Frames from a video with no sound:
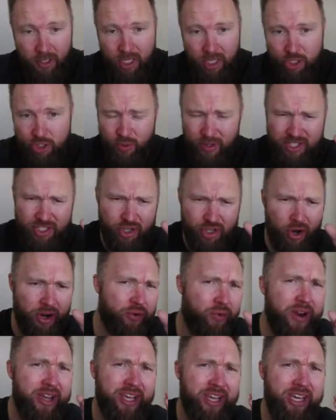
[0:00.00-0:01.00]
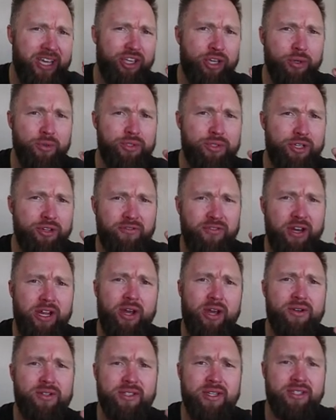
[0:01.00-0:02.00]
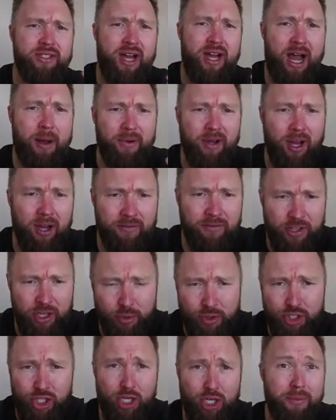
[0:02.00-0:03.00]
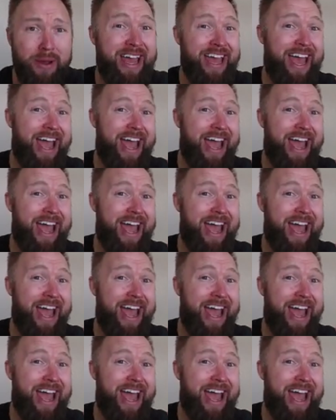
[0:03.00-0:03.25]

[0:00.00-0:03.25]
So I started ranking YouTube videos at the top of YouTube